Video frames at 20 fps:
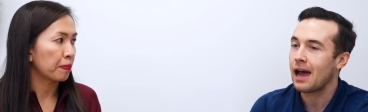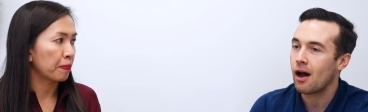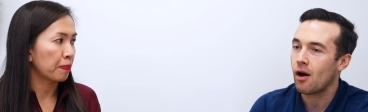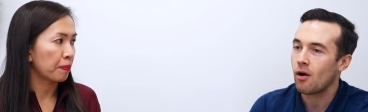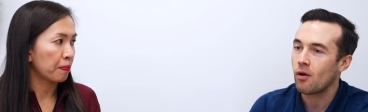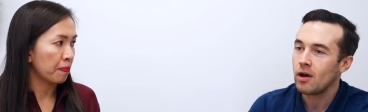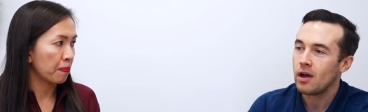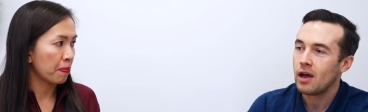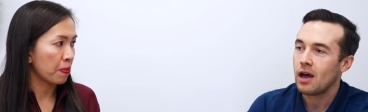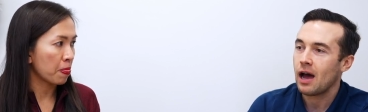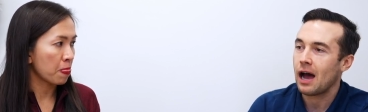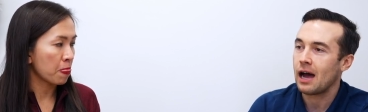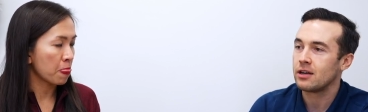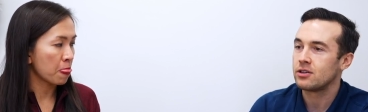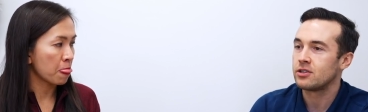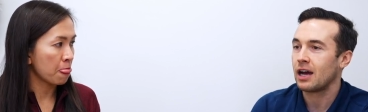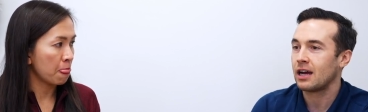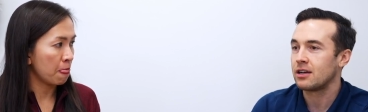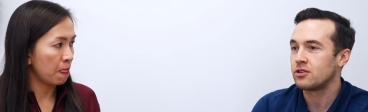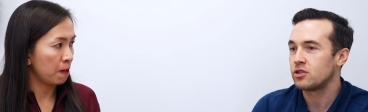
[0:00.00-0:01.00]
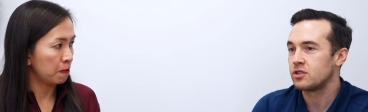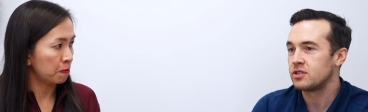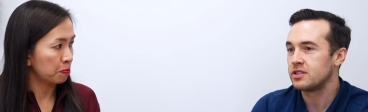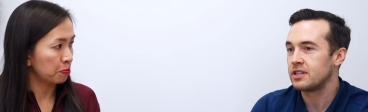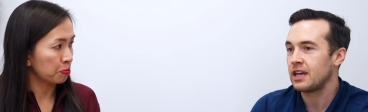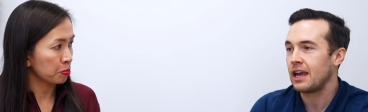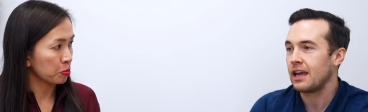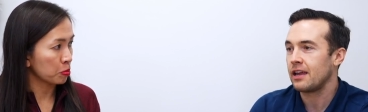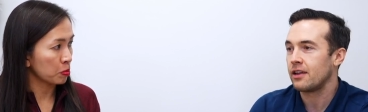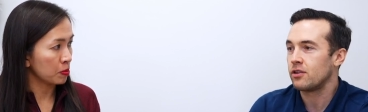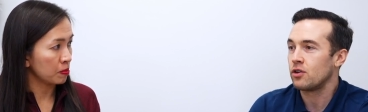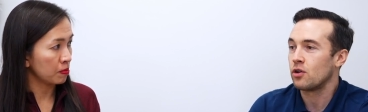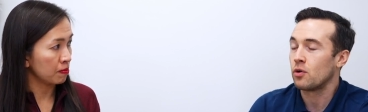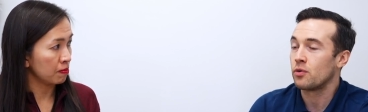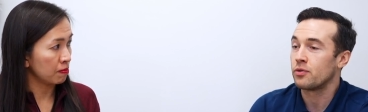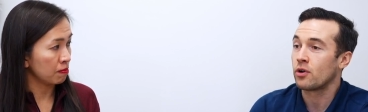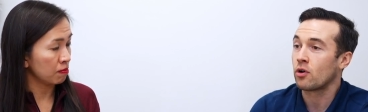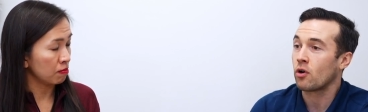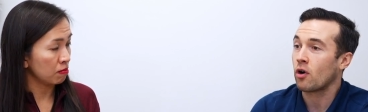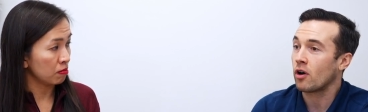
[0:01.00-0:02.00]
Speaker 1: Now, I, I, should say, you
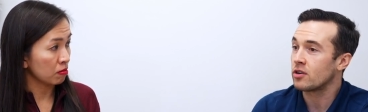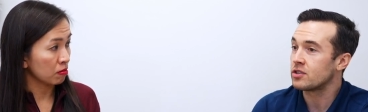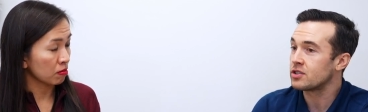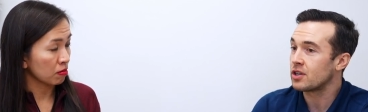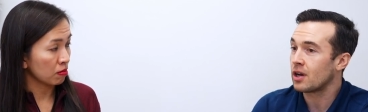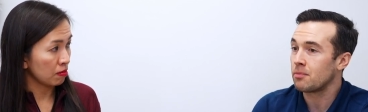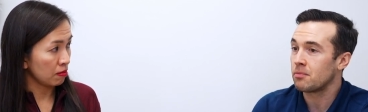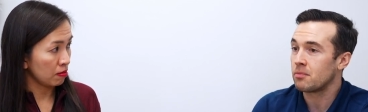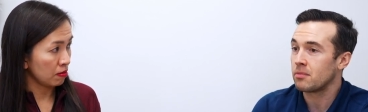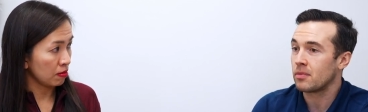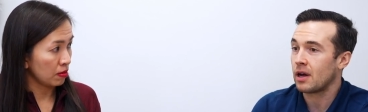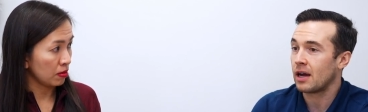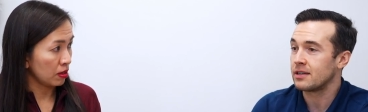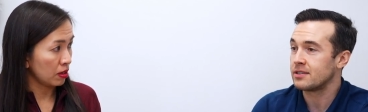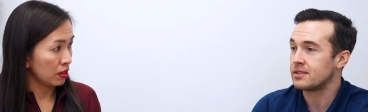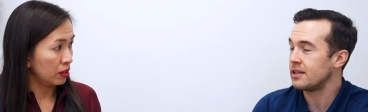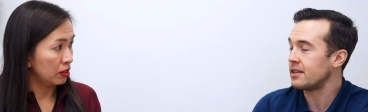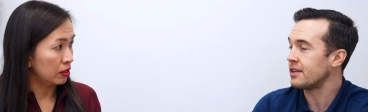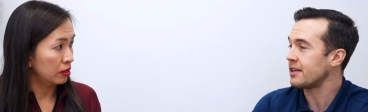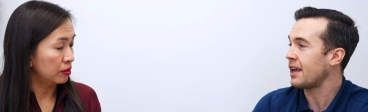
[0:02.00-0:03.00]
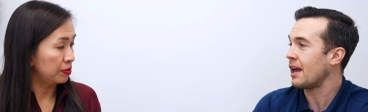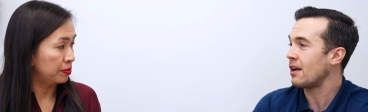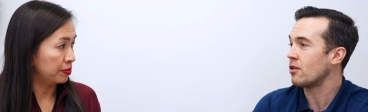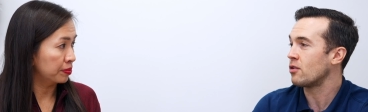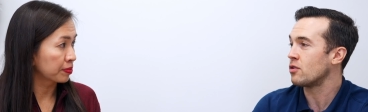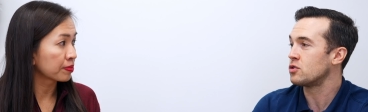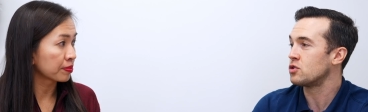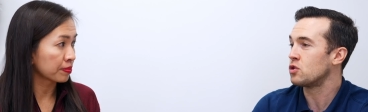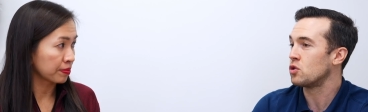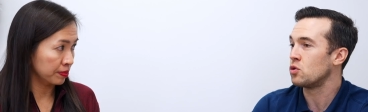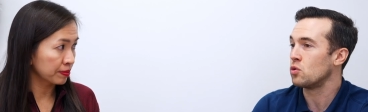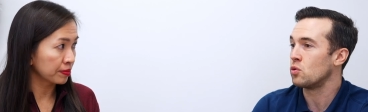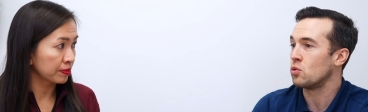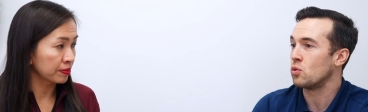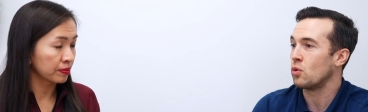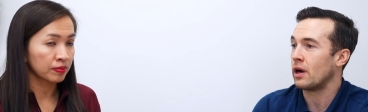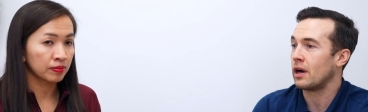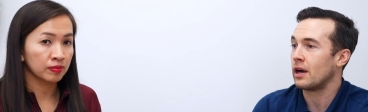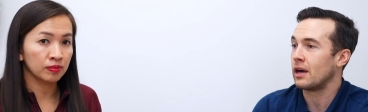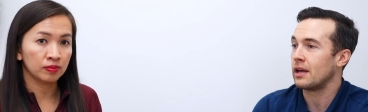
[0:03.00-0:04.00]
know, there are some uh, syndicators
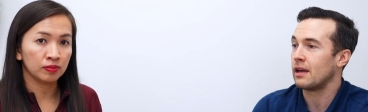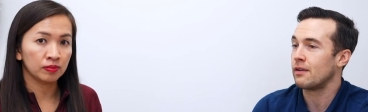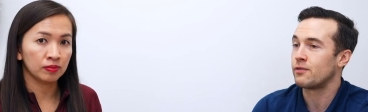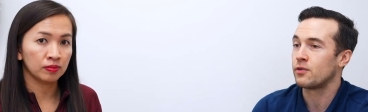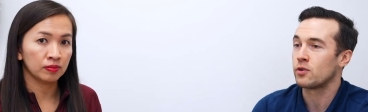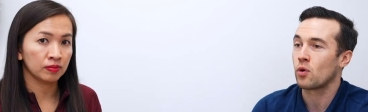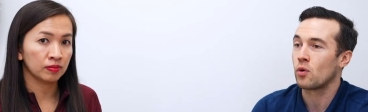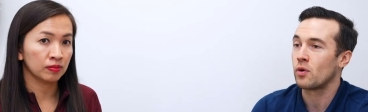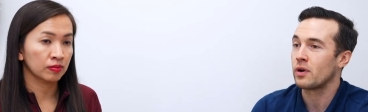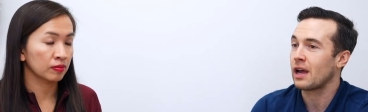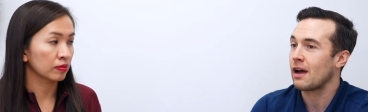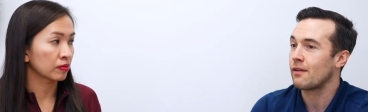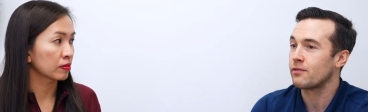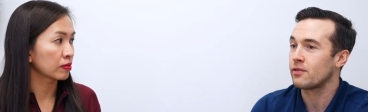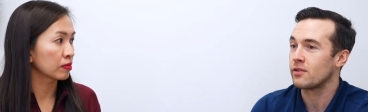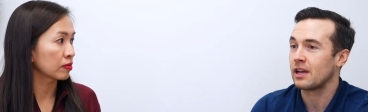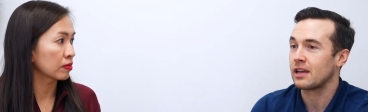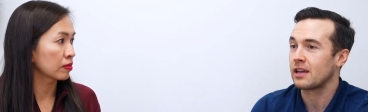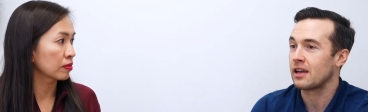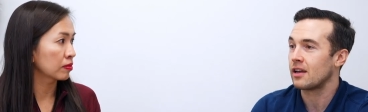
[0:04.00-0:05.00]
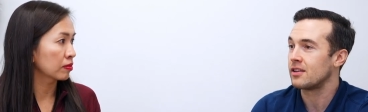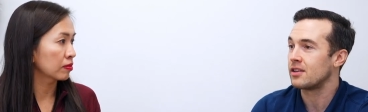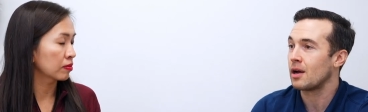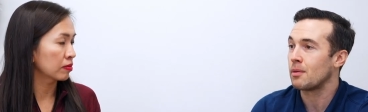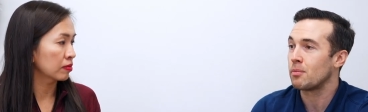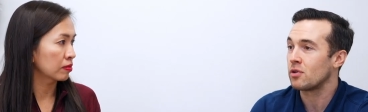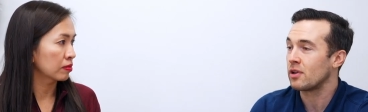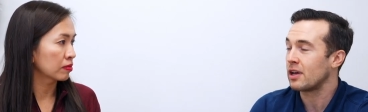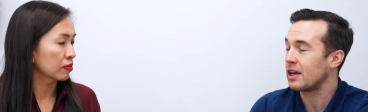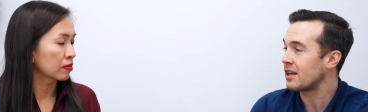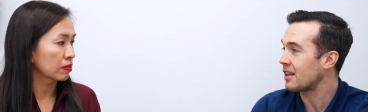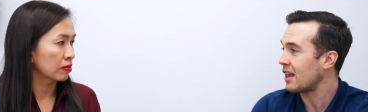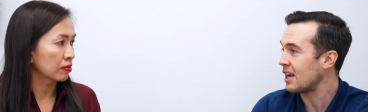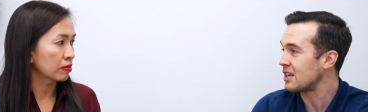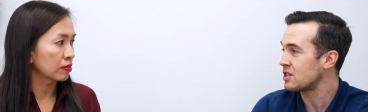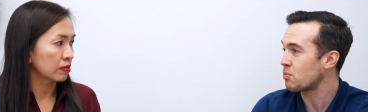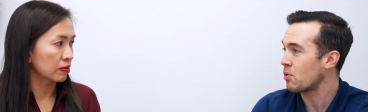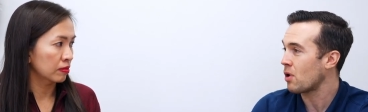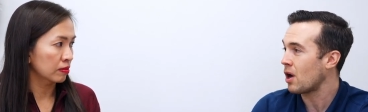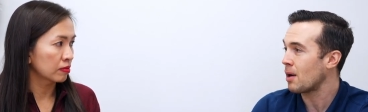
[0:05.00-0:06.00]
who, uh, if you're going after like a double A
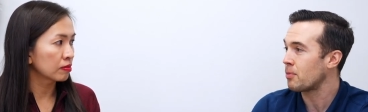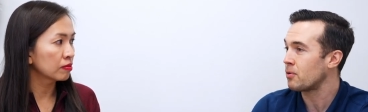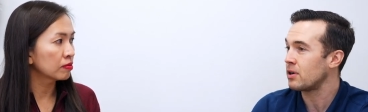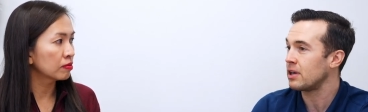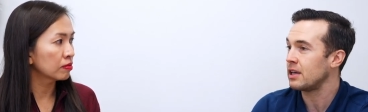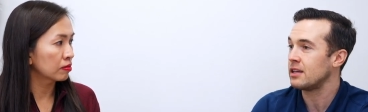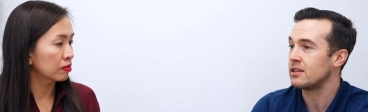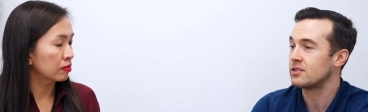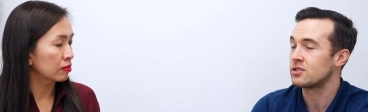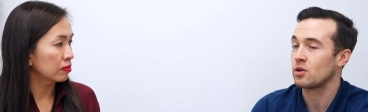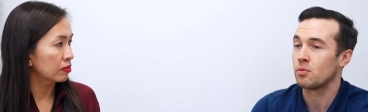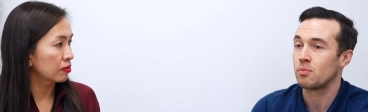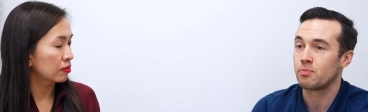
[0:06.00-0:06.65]
class property, mm. so